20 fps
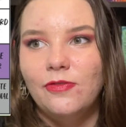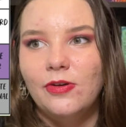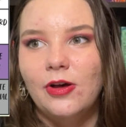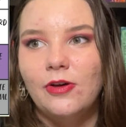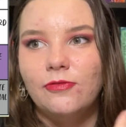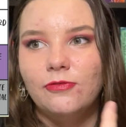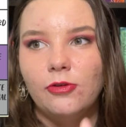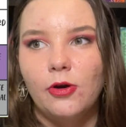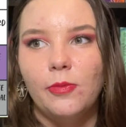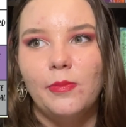
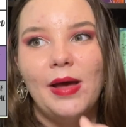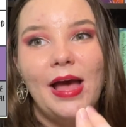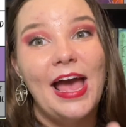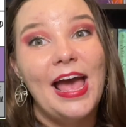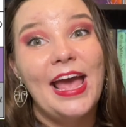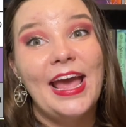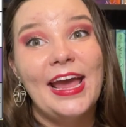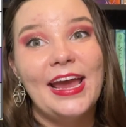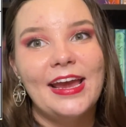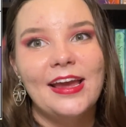from
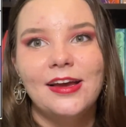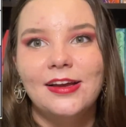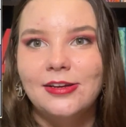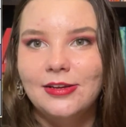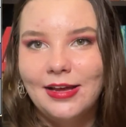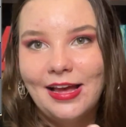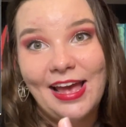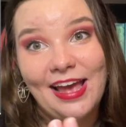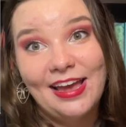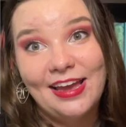a
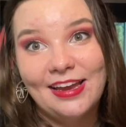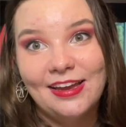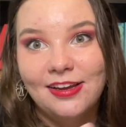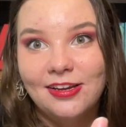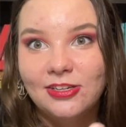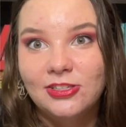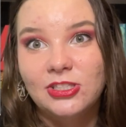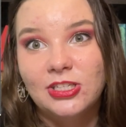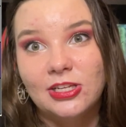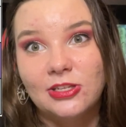
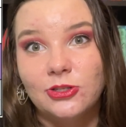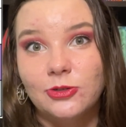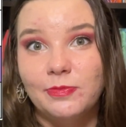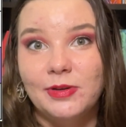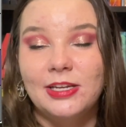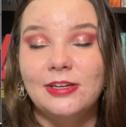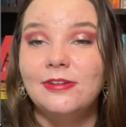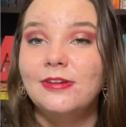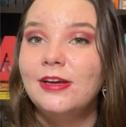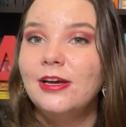
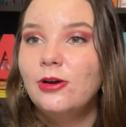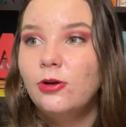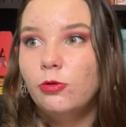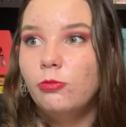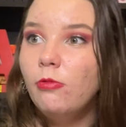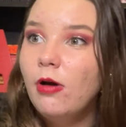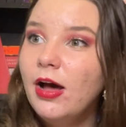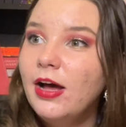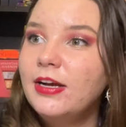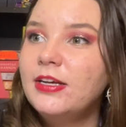gentleman
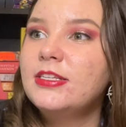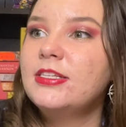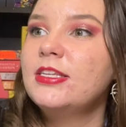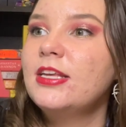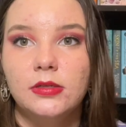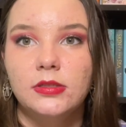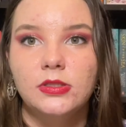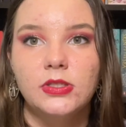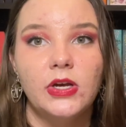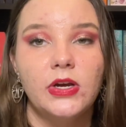works.
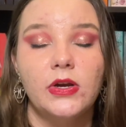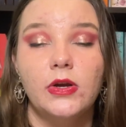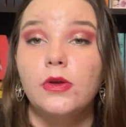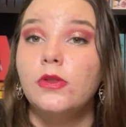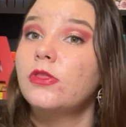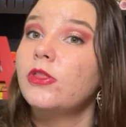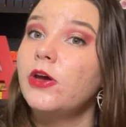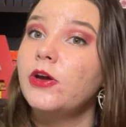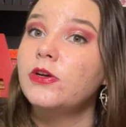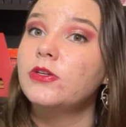So
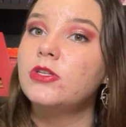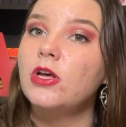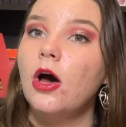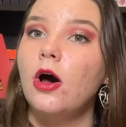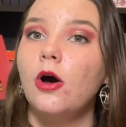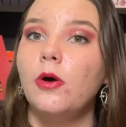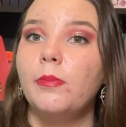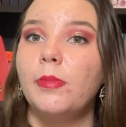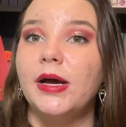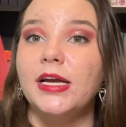those are
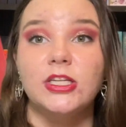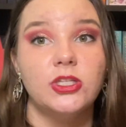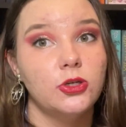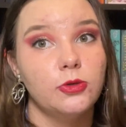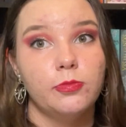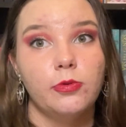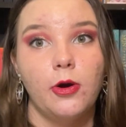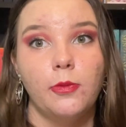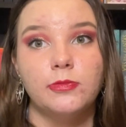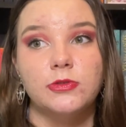my two
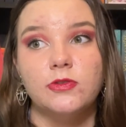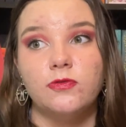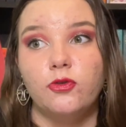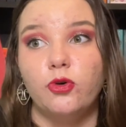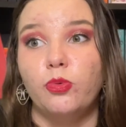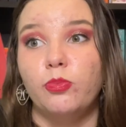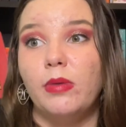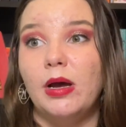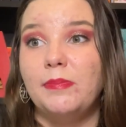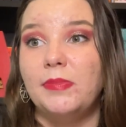prompts for
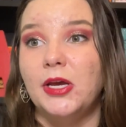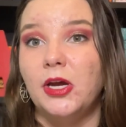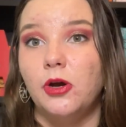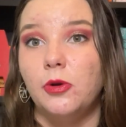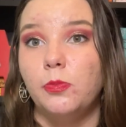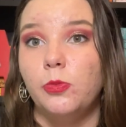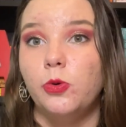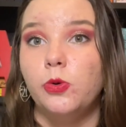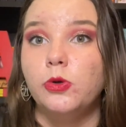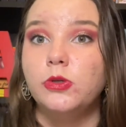my bingo
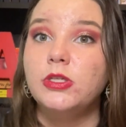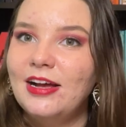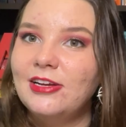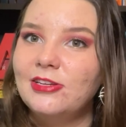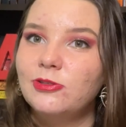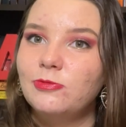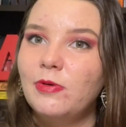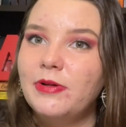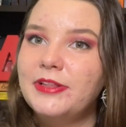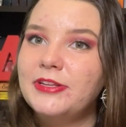board, as
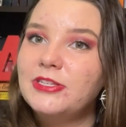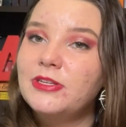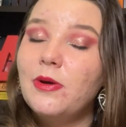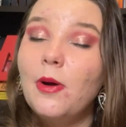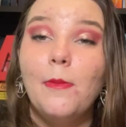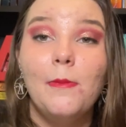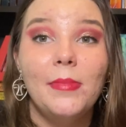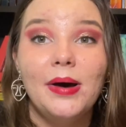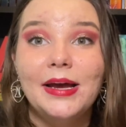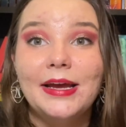well as
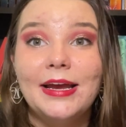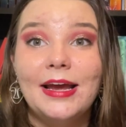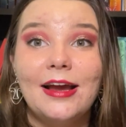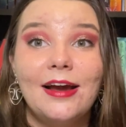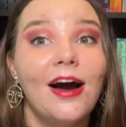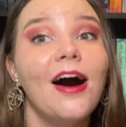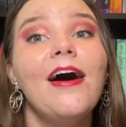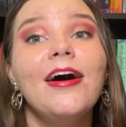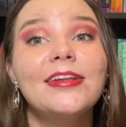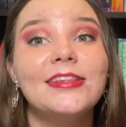my
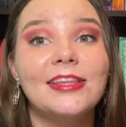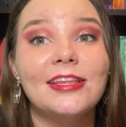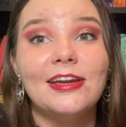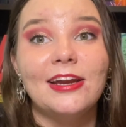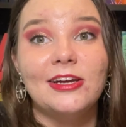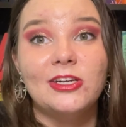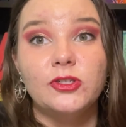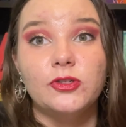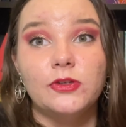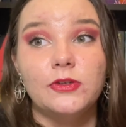card that I
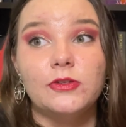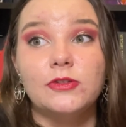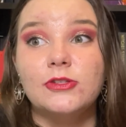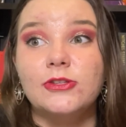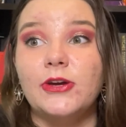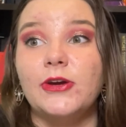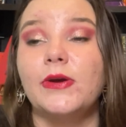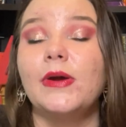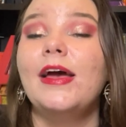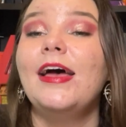drew.
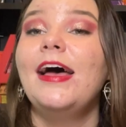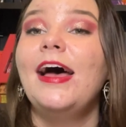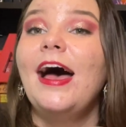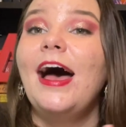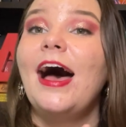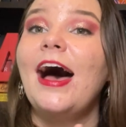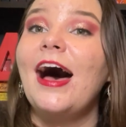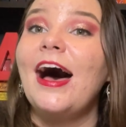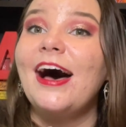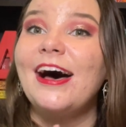So
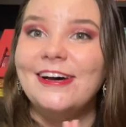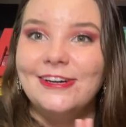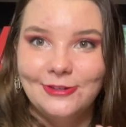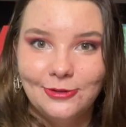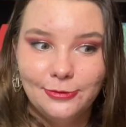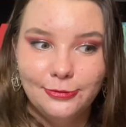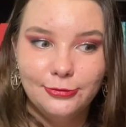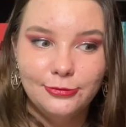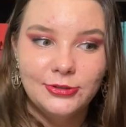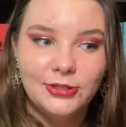
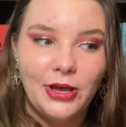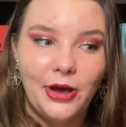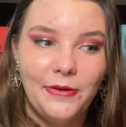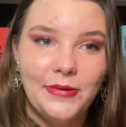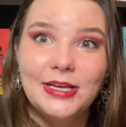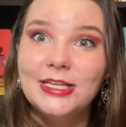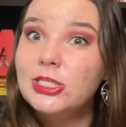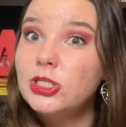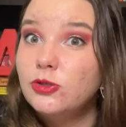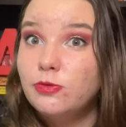all's going
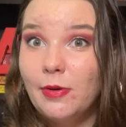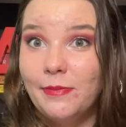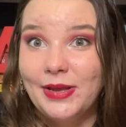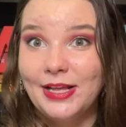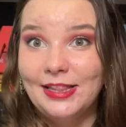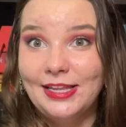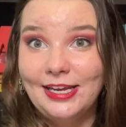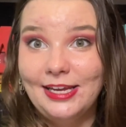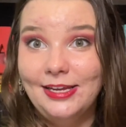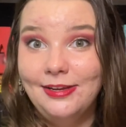
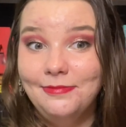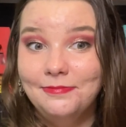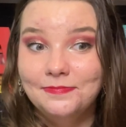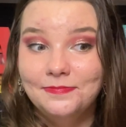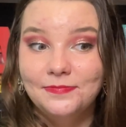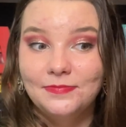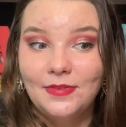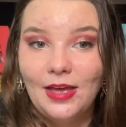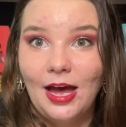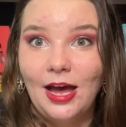swimmingly
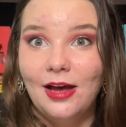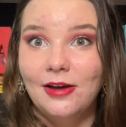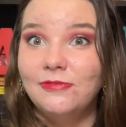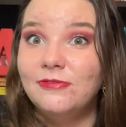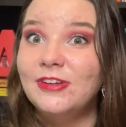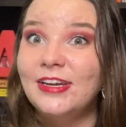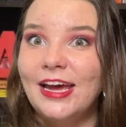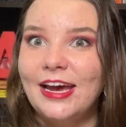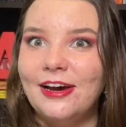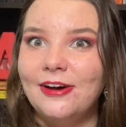for
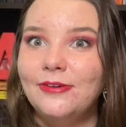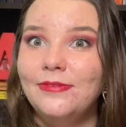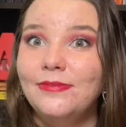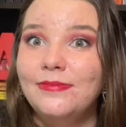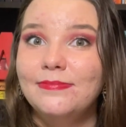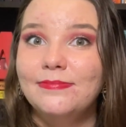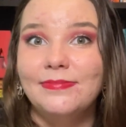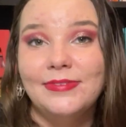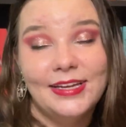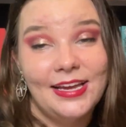now,
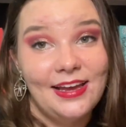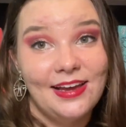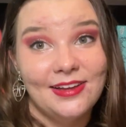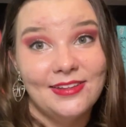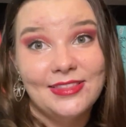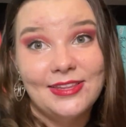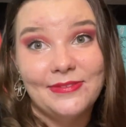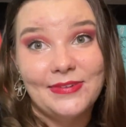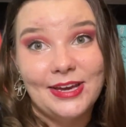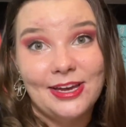but yeah,
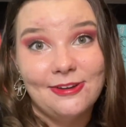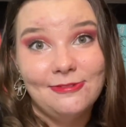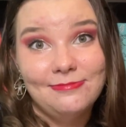there we go.